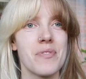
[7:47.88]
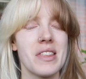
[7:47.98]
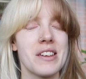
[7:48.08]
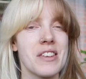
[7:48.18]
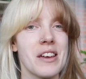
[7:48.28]

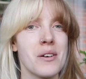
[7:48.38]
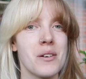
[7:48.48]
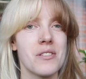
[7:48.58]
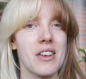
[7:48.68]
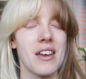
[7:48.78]
Let's get
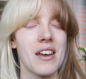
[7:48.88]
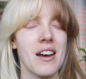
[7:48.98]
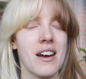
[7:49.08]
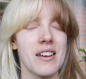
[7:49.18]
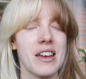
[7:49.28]
cosy,
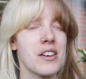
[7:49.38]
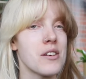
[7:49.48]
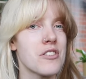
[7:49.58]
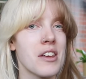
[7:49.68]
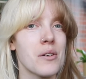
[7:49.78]
get
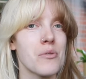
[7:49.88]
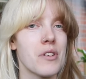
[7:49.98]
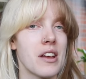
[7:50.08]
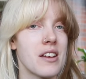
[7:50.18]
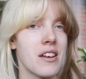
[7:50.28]
yourself
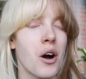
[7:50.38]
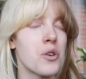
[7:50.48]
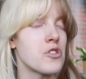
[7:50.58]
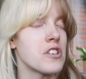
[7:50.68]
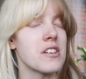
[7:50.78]
a
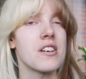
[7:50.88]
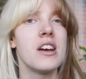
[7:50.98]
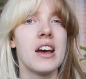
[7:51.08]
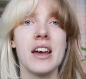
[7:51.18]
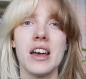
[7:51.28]
hot drink,
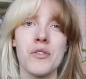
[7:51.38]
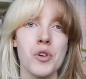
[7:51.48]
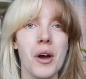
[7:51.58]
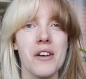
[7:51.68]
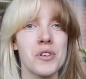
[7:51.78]
if
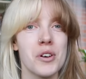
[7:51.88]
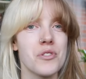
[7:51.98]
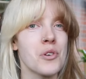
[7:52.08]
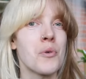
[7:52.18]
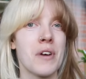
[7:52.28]
you have
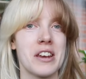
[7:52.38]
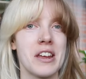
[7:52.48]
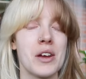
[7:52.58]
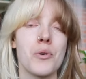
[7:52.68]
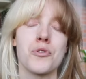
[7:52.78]
not
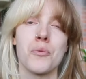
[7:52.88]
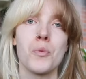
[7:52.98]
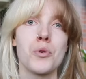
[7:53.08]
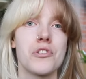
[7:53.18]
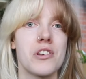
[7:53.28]
already or some
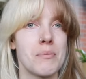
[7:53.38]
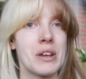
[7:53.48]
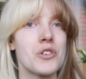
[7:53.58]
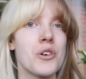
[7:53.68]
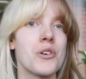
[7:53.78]
water,
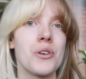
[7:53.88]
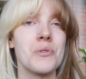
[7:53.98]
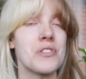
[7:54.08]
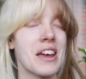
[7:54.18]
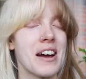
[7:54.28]
make sure you
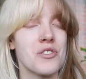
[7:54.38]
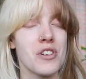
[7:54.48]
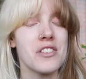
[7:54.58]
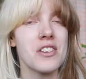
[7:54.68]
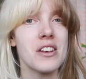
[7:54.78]
stay
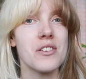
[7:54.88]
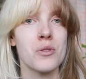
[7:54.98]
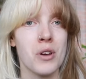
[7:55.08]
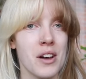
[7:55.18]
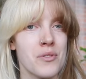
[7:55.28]
hydrated,
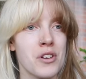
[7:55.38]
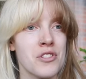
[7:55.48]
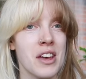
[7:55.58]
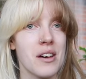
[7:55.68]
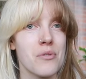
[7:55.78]
look after
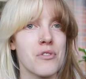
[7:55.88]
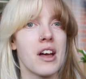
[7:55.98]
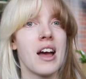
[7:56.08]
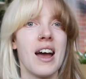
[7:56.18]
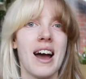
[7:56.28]
yourself,
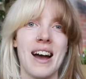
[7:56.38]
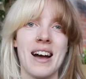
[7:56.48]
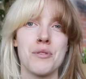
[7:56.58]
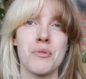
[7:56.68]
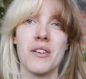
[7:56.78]

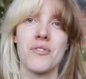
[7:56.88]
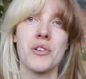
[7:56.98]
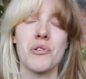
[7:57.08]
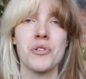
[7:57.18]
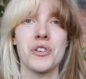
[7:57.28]
and without
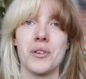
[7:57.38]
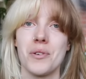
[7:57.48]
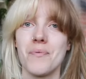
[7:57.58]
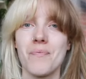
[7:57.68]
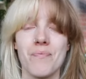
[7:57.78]
further
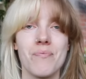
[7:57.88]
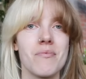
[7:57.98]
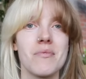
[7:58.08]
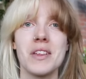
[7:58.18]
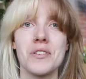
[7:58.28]
ado,
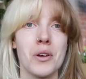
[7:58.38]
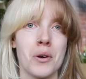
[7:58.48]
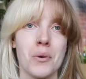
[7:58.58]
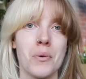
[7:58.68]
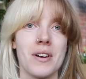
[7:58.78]
let's
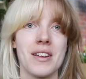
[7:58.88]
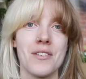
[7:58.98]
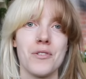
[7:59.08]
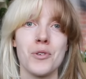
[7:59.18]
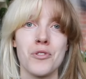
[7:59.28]
go
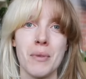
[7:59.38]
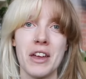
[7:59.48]
and do some